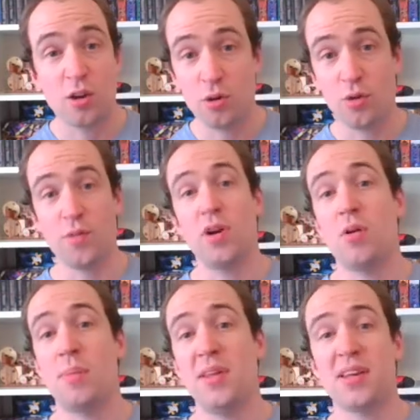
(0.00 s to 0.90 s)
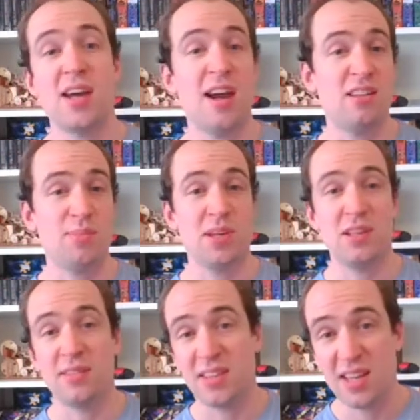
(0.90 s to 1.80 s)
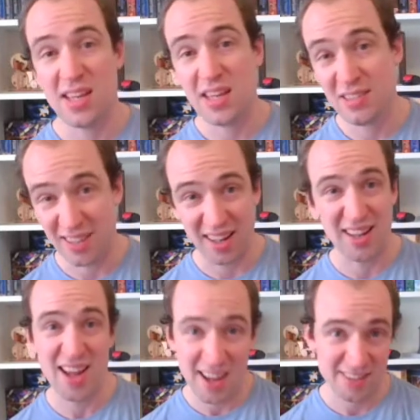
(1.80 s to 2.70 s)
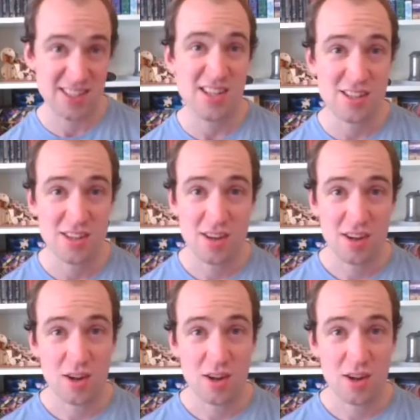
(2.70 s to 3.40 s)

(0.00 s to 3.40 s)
Could very well be the case, because his last hit,